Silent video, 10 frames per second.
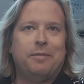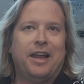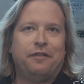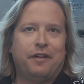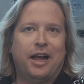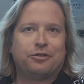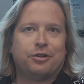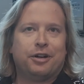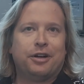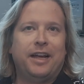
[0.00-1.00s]

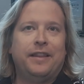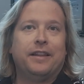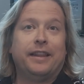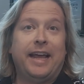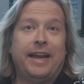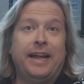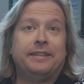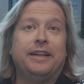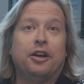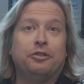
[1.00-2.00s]
manufacturer in the late
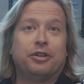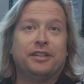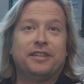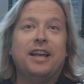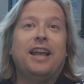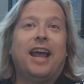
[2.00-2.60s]
1800s.